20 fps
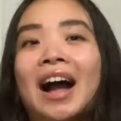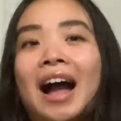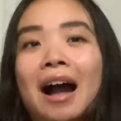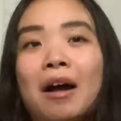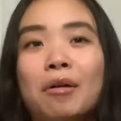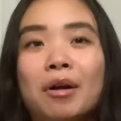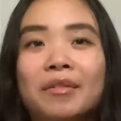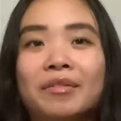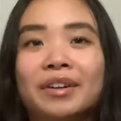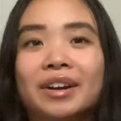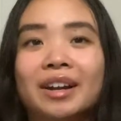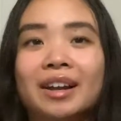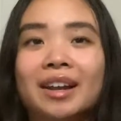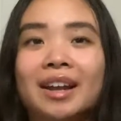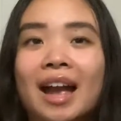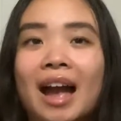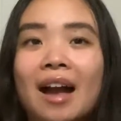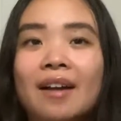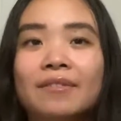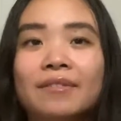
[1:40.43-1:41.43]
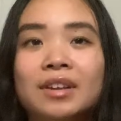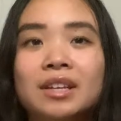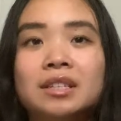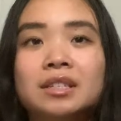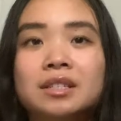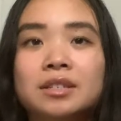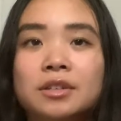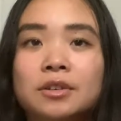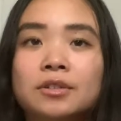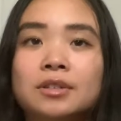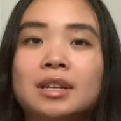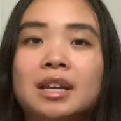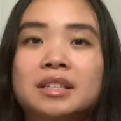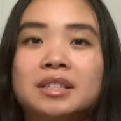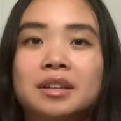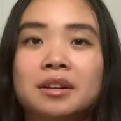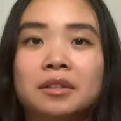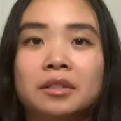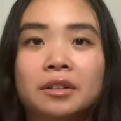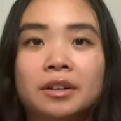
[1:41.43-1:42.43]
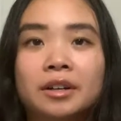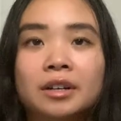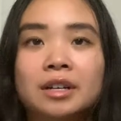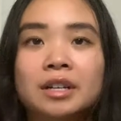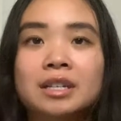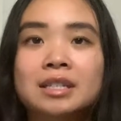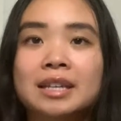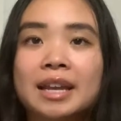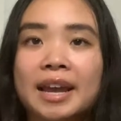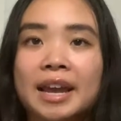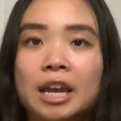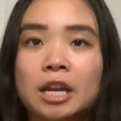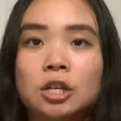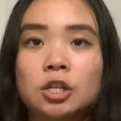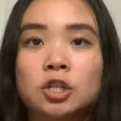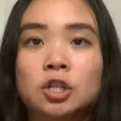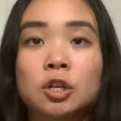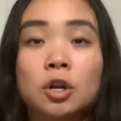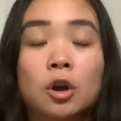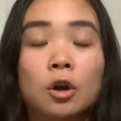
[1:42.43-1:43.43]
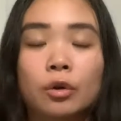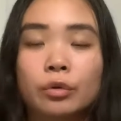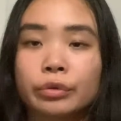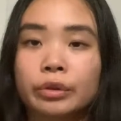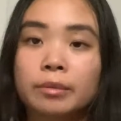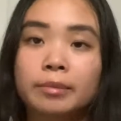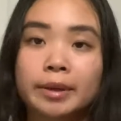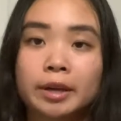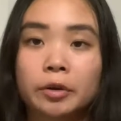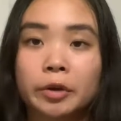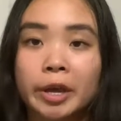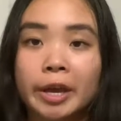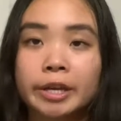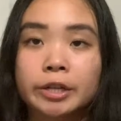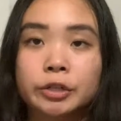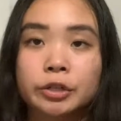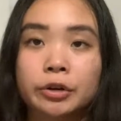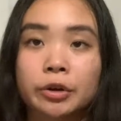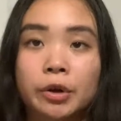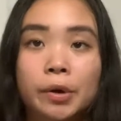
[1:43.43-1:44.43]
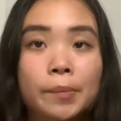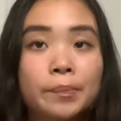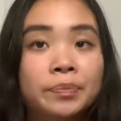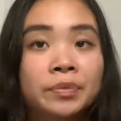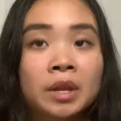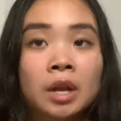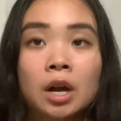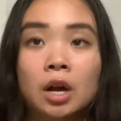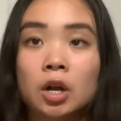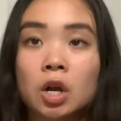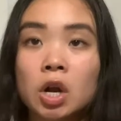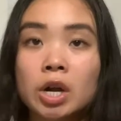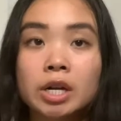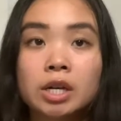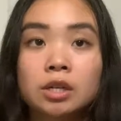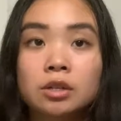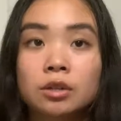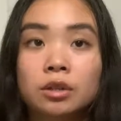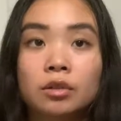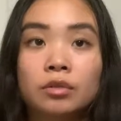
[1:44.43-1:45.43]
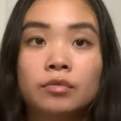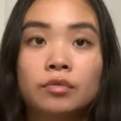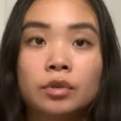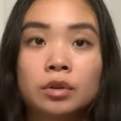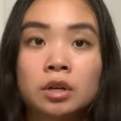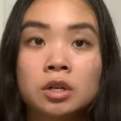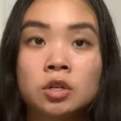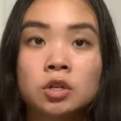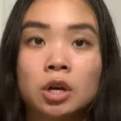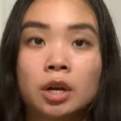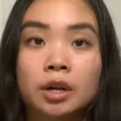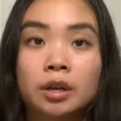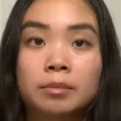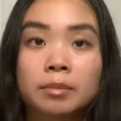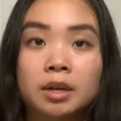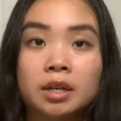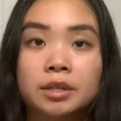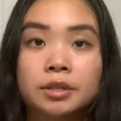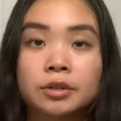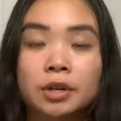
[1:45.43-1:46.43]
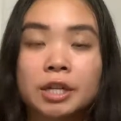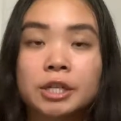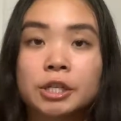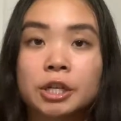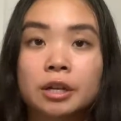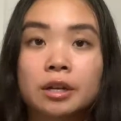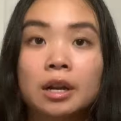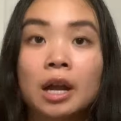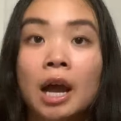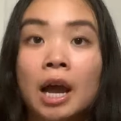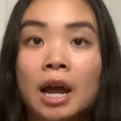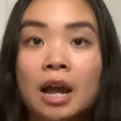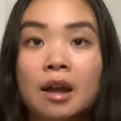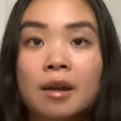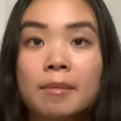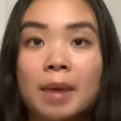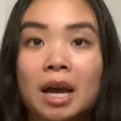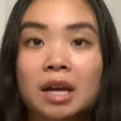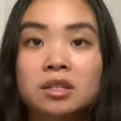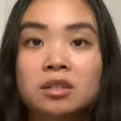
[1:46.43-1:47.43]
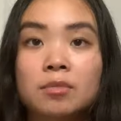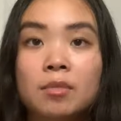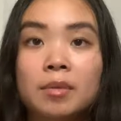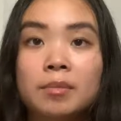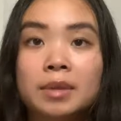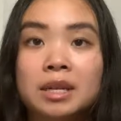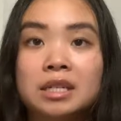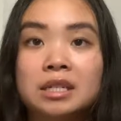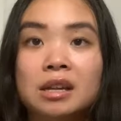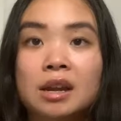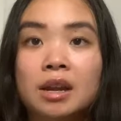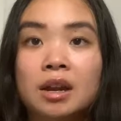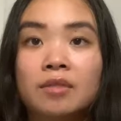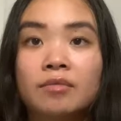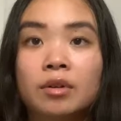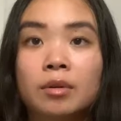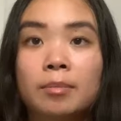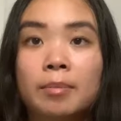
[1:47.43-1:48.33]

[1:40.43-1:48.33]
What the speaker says: However, caffeine's use as an alertness aid should only be occasional. According to the Food and Drug Administration, a maximum intake of